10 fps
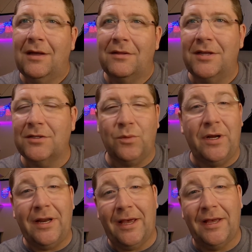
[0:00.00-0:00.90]
This
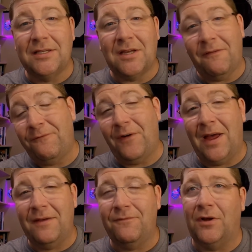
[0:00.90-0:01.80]
one has
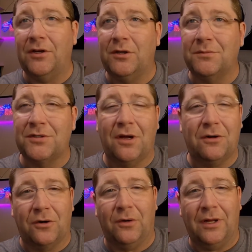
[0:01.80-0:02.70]
5 volumes
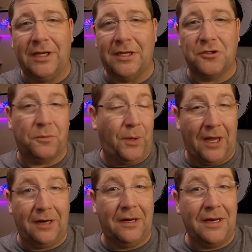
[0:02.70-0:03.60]
currently in
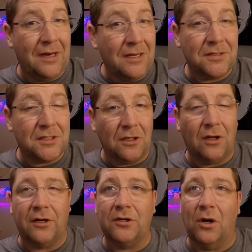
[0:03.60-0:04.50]
Japan, and it is still
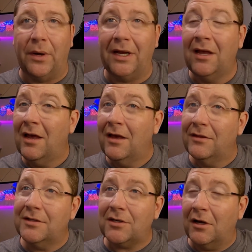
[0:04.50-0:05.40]
ongoing.
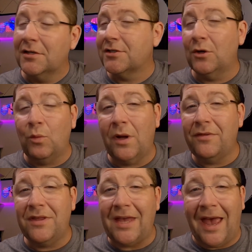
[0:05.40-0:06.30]
This also
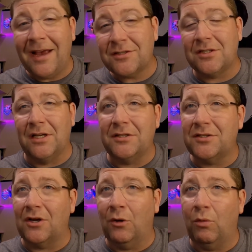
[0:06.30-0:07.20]
won the
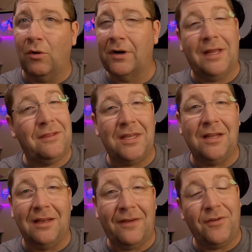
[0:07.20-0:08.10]
Excellence Award at the
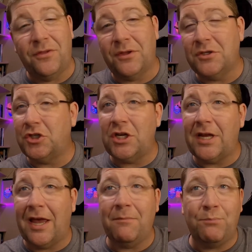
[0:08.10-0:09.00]
11th
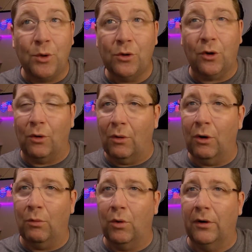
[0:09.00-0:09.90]
GA Bunko
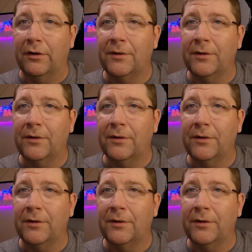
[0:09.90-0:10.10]
Award.